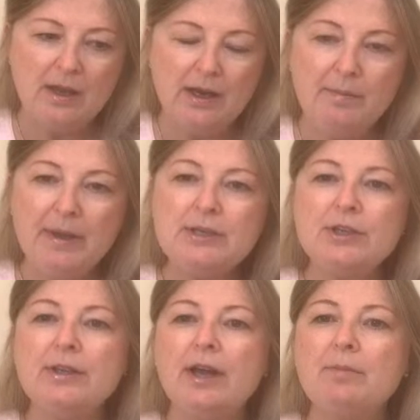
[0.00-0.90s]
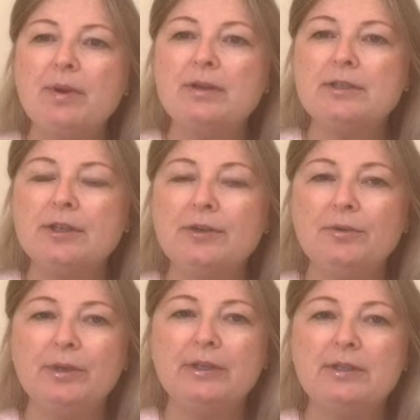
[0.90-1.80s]
And imagine that person
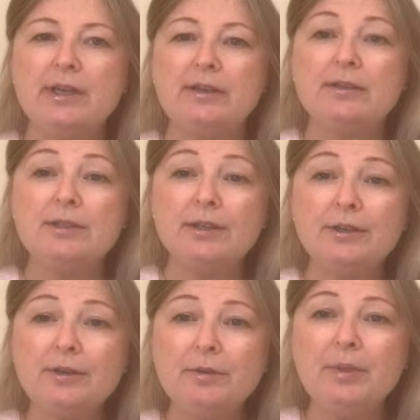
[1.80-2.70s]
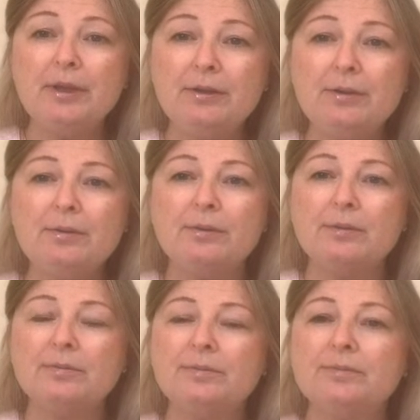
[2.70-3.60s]
who needs health. And it could be you.
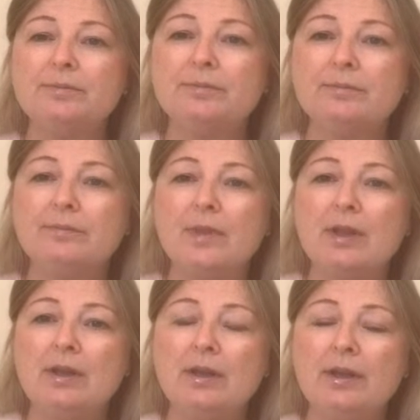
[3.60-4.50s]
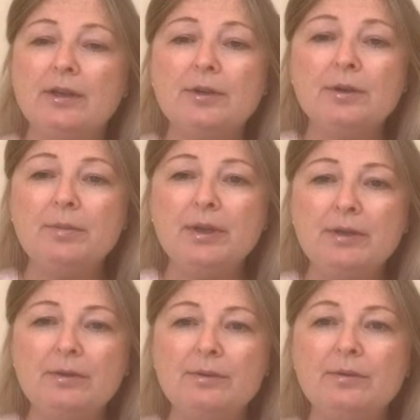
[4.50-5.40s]
It could be
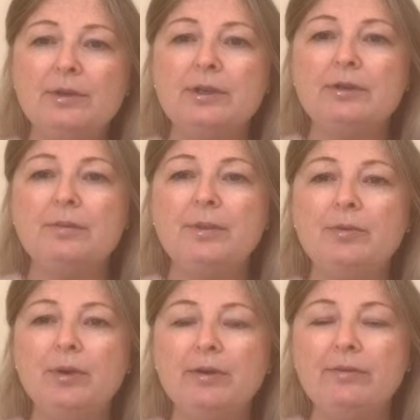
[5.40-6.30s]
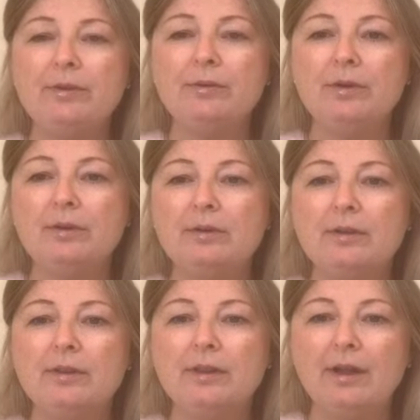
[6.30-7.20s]
you. It could be one of your
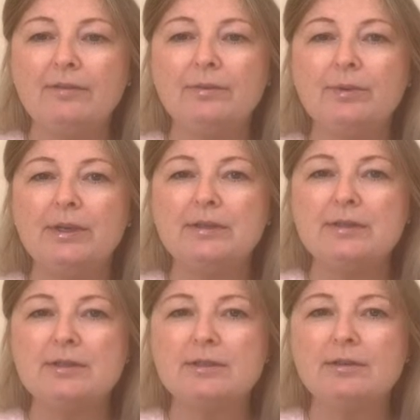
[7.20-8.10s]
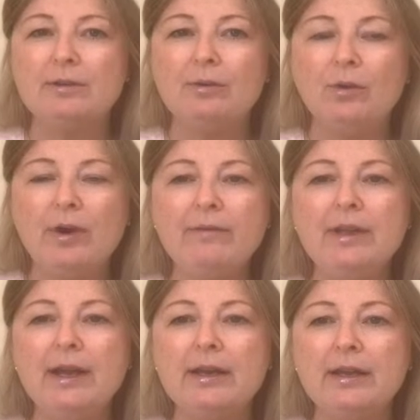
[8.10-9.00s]
loved ones. Whoever
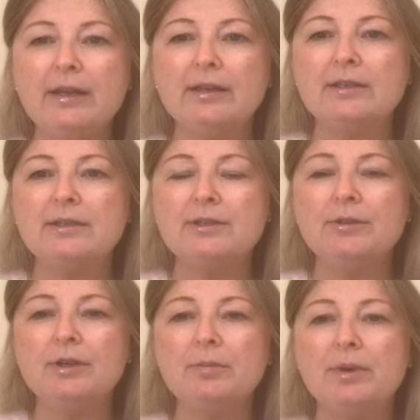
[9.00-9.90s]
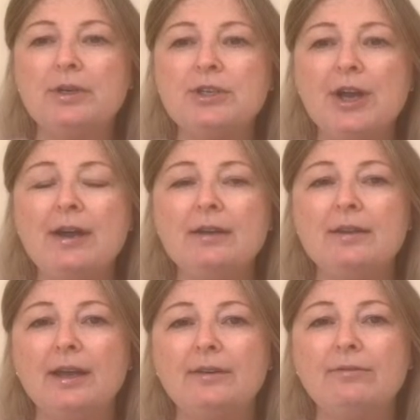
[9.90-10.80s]
that is, you can project
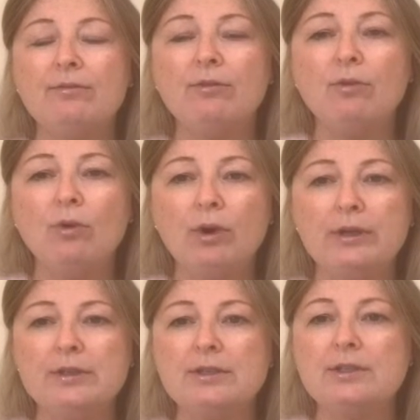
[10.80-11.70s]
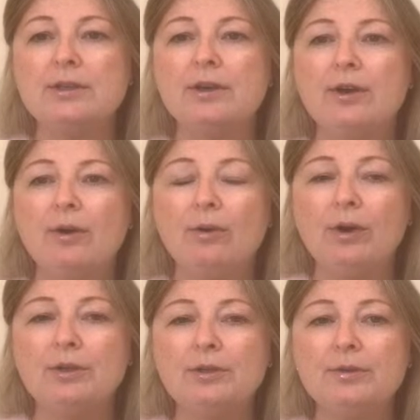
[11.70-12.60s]
that voice
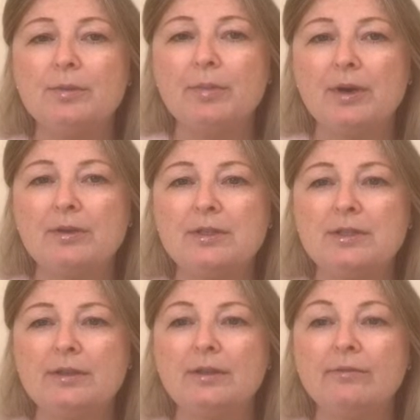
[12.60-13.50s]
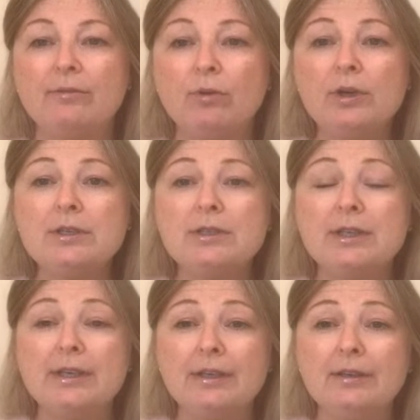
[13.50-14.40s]
onto the person. The voice
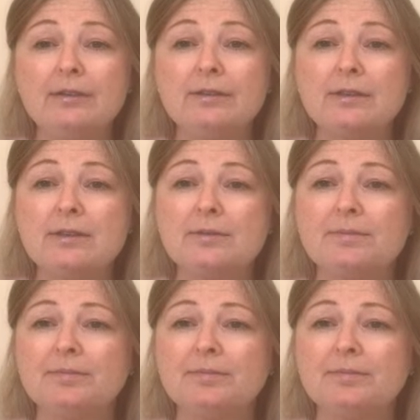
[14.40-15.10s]
heals.